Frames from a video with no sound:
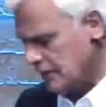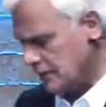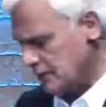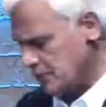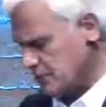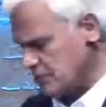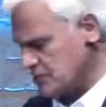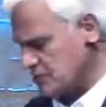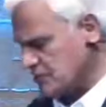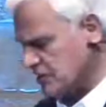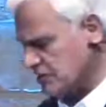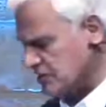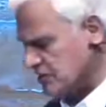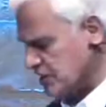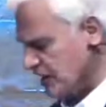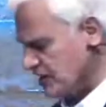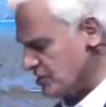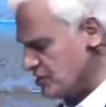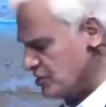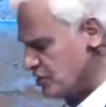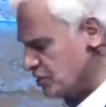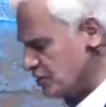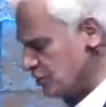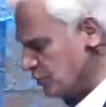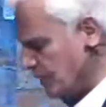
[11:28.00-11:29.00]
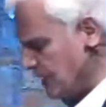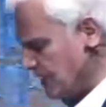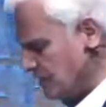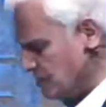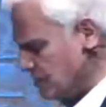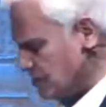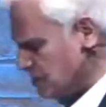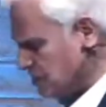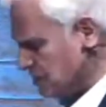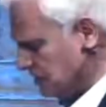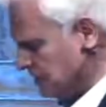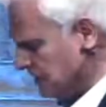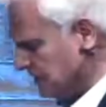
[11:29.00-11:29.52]
It was Natan
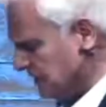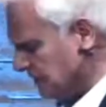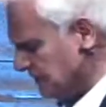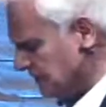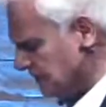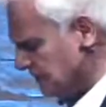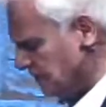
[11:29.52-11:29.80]
Sharansky,